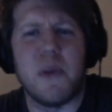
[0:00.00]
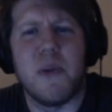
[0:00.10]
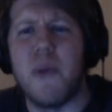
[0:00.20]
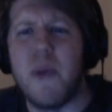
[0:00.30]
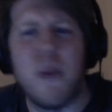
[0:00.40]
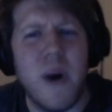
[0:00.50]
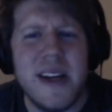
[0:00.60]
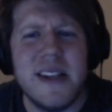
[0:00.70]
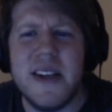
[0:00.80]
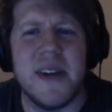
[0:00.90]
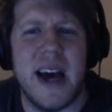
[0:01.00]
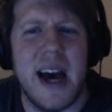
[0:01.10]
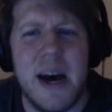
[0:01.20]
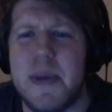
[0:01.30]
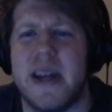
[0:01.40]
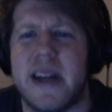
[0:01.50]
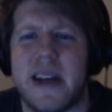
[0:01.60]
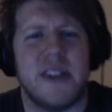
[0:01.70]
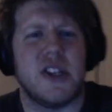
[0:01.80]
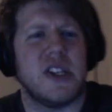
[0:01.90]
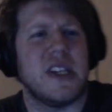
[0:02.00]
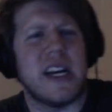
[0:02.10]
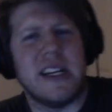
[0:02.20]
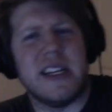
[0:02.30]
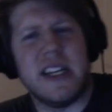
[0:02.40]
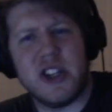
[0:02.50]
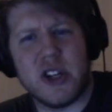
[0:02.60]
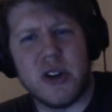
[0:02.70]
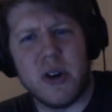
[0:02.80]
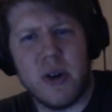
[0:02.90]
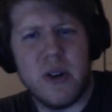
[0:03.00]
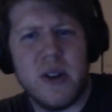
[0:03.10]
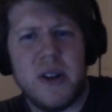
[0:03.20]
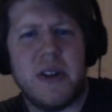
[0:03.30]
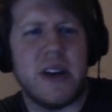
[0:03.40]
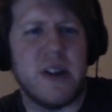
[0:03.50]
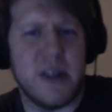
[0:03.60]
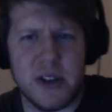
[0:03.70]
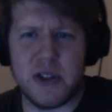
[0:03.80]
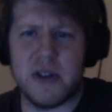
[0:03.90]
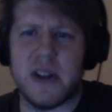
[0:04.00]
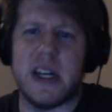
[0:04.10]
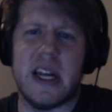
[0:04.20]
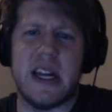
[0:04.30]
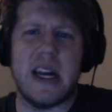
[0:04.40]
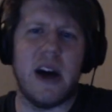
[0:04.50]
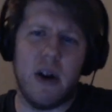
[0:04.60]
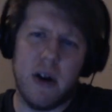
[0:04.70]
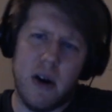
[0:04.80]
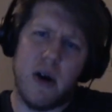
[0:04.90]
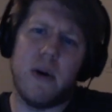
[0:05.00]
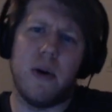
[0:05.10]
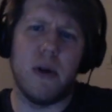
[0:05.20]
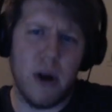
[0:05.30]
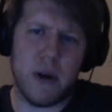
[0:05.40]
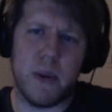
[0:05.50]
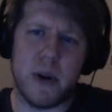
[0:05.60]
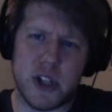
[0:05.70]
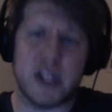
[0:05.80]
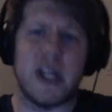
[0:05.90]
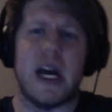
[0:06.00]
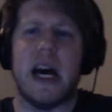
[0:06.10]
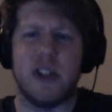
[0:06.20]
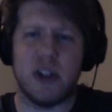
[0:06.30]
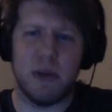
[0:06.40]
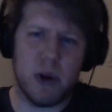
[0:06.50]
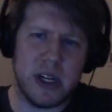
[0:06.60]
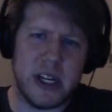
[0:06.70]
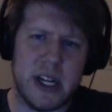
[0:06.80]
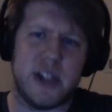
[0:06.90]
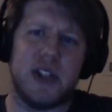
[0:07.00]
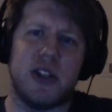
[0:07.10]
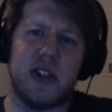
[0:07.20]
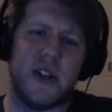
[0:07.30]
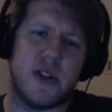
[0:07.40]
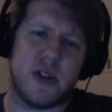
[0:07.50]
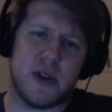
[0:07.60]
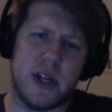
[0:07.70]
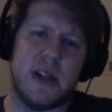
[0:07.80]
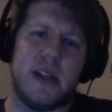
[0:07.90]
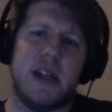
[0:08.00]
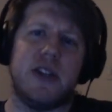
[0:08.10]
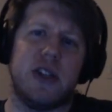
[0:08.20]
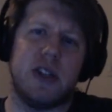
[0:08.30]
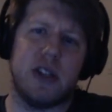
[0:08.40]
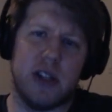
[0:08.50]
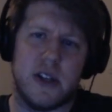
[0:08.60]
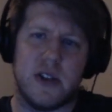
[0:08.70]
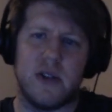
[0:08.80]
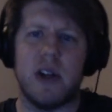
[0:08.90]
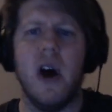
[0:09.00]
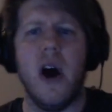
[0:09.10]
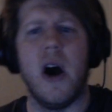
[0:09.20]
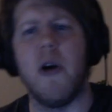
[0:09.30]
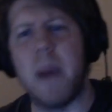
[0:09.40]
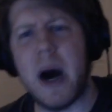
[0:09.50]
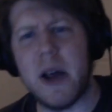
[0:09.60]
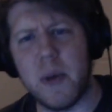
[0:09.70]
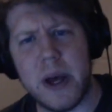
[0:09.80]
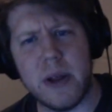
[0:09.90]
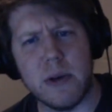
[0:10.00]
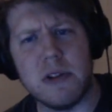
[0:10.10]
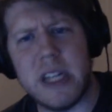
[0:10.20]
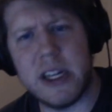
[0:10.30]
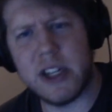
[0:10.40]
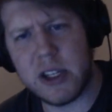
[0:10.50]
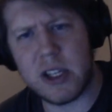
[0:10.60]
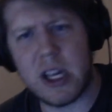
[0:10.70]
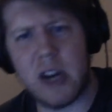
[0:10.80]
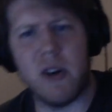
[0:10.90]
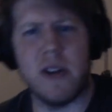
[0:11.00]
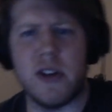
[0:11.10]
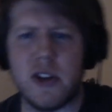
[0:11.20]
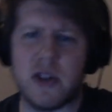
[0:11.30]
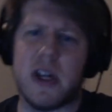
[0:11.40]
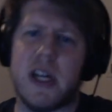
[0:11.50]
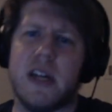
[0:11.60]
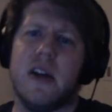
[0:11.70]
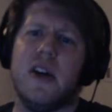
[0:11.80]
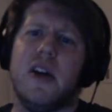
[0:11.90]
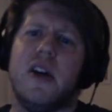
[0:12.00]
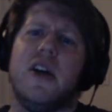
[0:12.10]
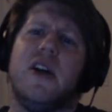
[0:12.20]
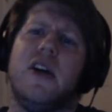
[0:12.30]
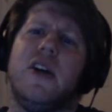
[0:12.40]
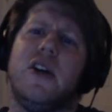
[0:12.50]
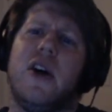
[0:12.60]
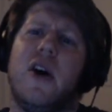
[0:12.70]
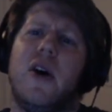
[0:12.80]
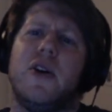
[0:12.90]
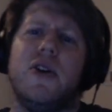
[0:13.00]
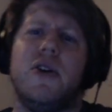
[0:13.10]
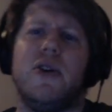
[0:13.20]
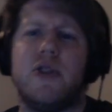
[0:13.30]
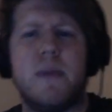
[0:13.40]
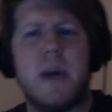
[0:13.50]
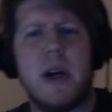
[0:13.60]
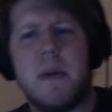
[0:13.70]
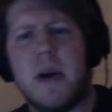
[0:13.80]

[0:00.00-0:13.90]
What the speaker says: what is even happening? It's just like a digital thing on the screen, and now oh look, we're just gonna add some more digits to the screen. Digits to the screen. Oh, by the way, those digits that are on the screen, you used to be able to